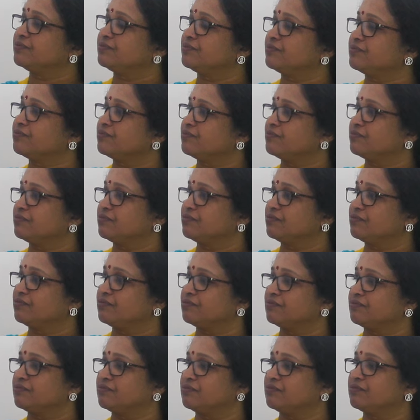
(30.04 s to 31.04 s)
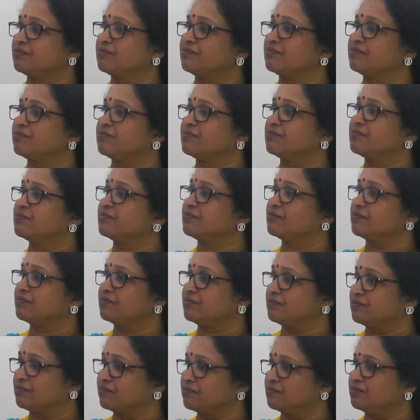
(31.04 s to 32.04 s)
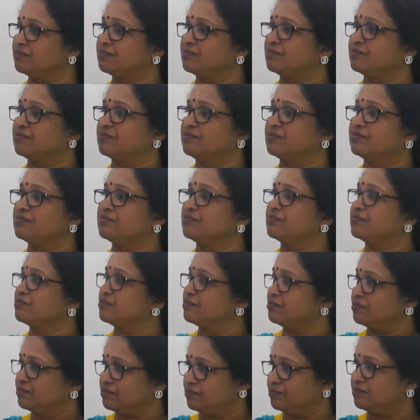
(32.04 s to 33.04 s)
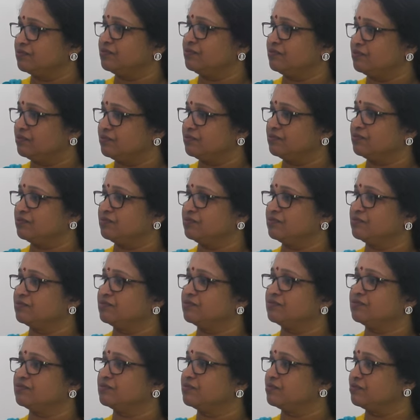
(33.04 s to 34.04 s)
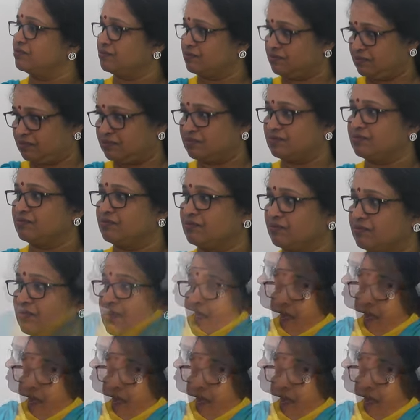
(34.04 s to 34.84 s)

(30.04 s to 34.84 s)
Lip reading: [no speech]